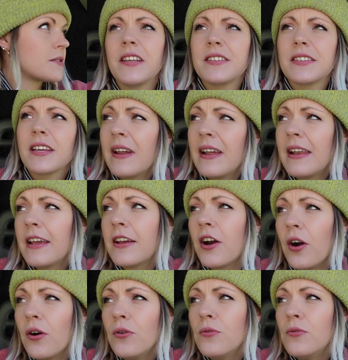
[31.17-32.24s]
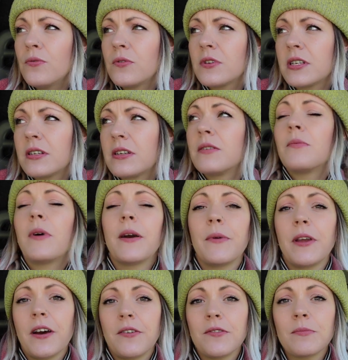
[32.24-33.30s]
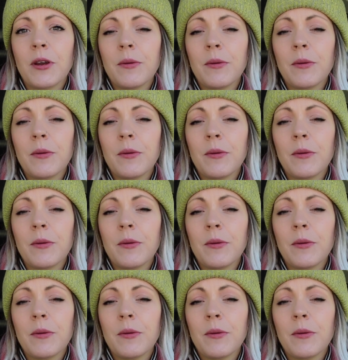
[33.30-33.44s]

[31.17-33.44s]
It's really cold where we are at the